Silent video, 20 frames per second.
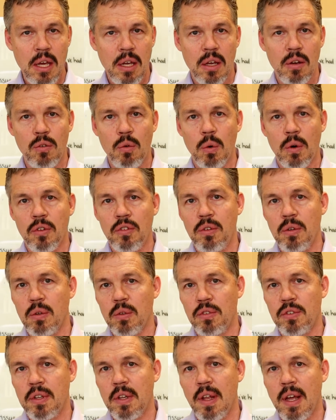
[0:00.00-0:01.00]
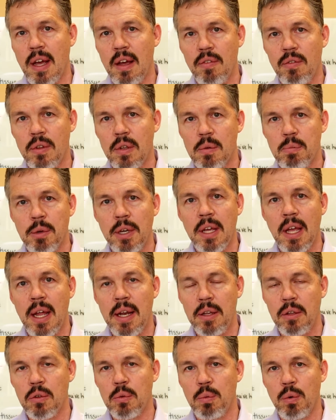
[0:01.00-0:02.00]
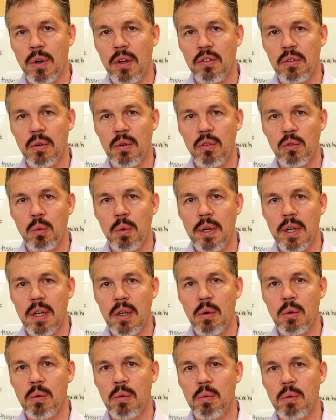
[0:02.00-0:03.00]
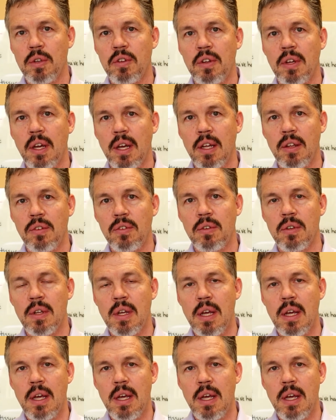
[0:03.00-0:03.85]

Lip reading: Of course, you'll still have the mechanical pressure as well, in which case